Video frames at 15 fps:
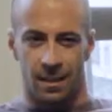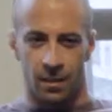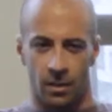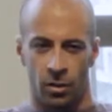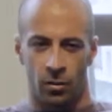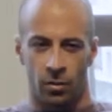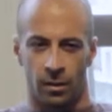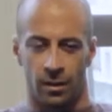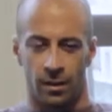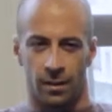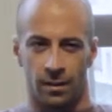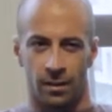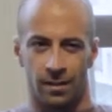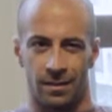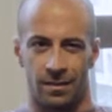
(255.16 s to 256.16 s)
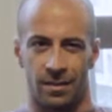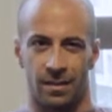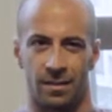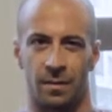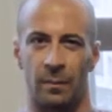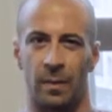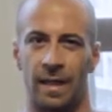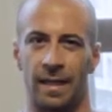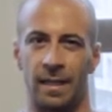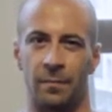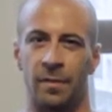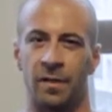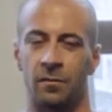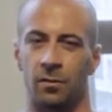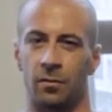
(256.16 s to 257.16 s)
are not just a
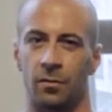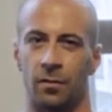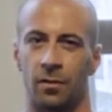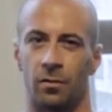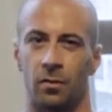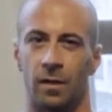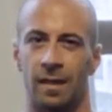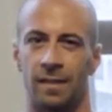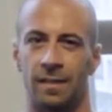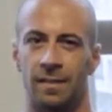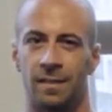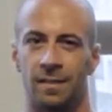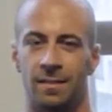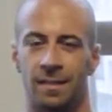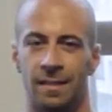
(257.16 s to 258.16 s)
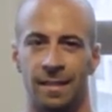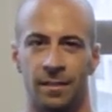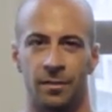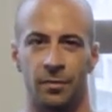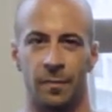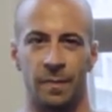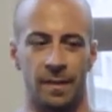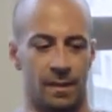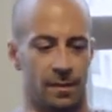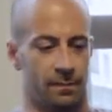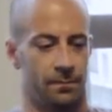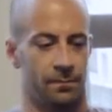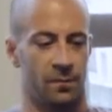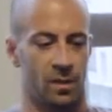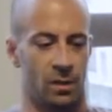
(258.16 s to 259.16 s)
plain miracle though. LEDs need to be
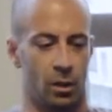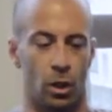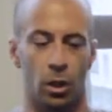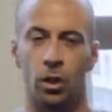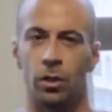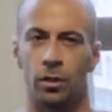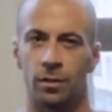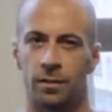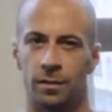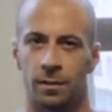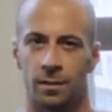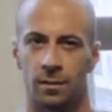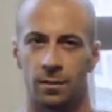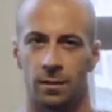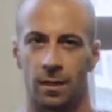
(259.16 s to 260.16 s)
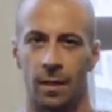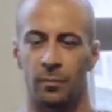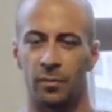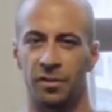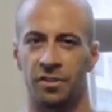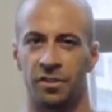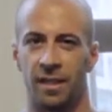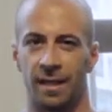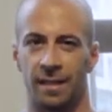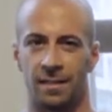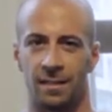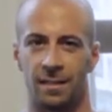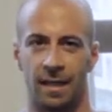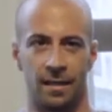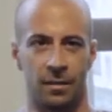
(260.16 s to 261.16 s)
learned,
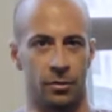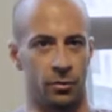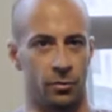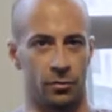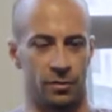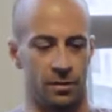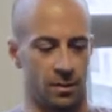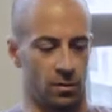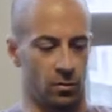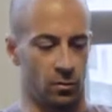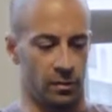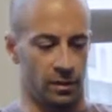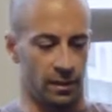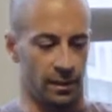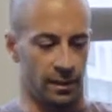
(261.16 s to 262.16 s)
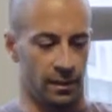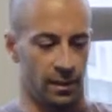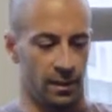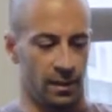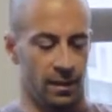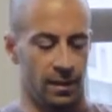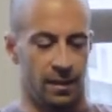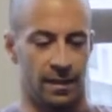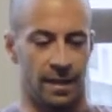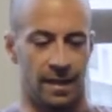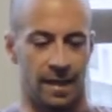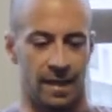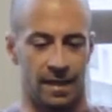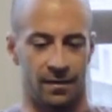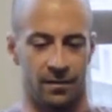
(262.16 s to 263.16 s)
appreciated and used accordingly. They
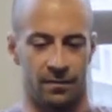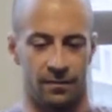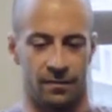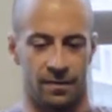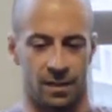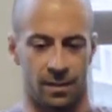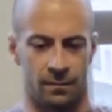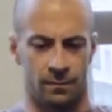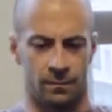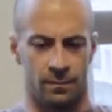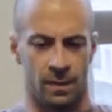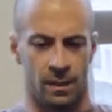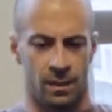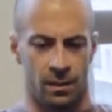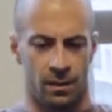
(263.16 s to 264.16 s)
have some